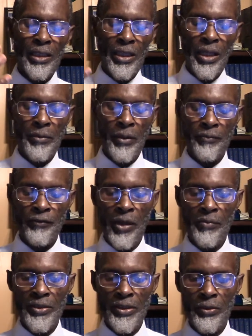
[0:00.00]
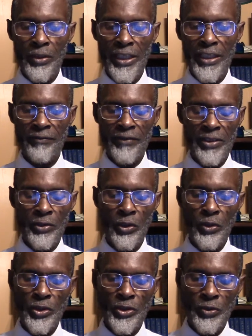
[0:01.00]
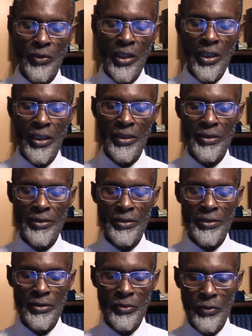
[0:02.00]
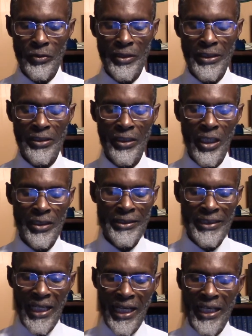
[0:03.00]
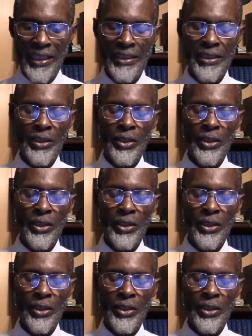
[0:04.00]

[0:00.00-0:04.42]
come up from the grave and those who are who did not die